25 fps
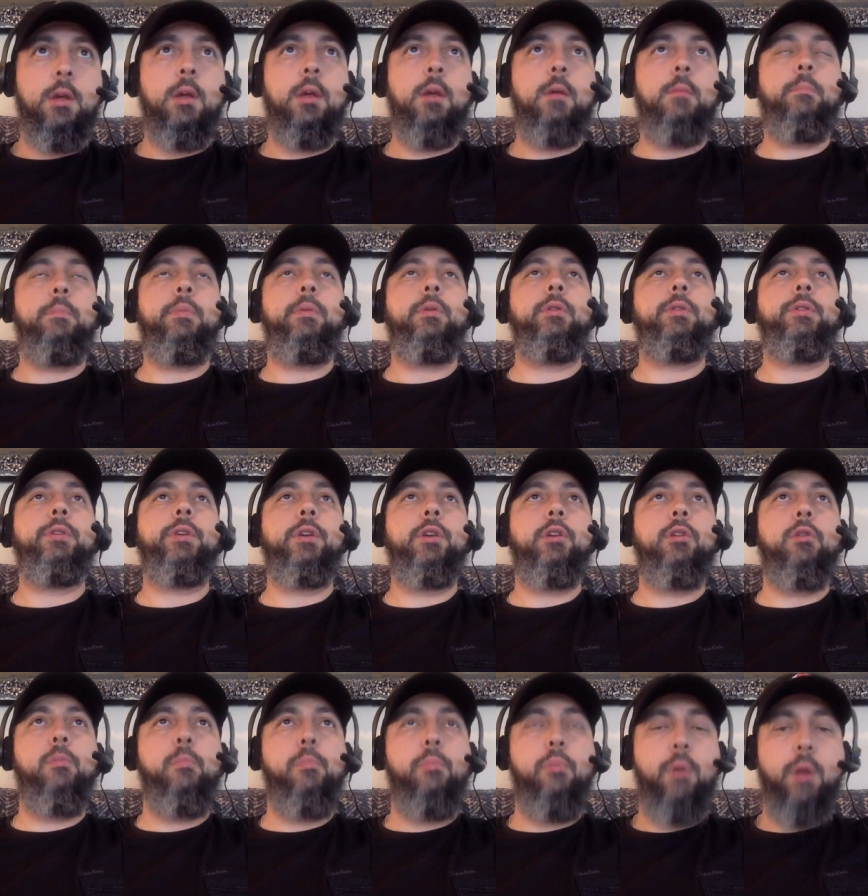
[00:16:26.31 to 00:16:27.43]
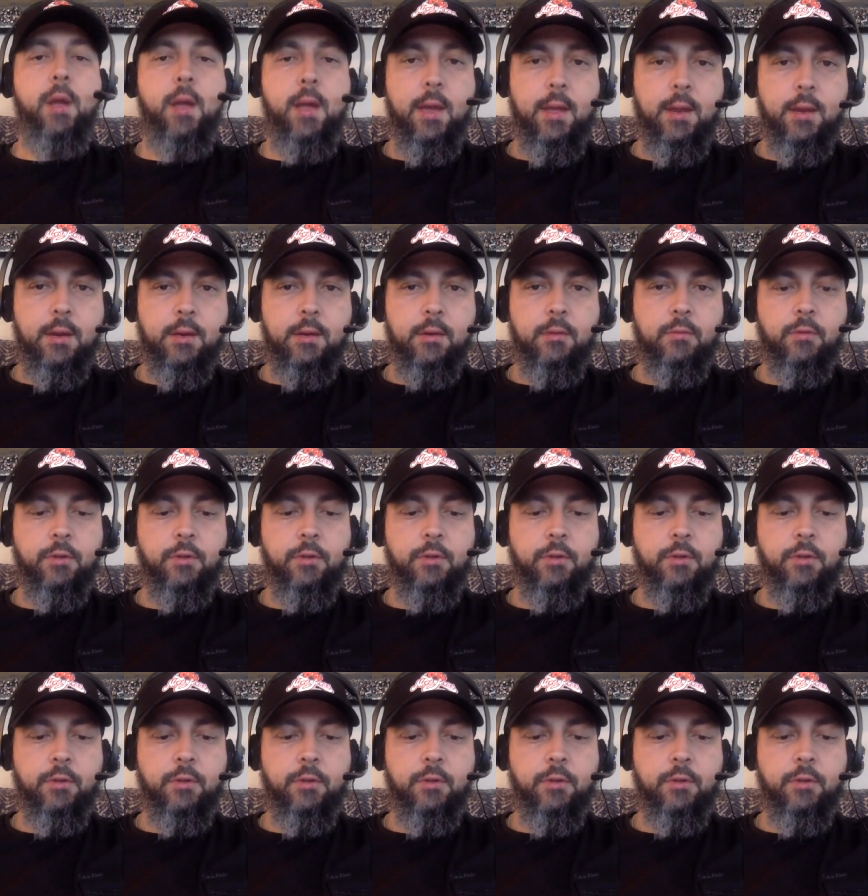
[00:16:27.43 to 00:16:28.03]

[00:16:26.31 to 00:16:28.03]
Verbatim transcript: and building your brand,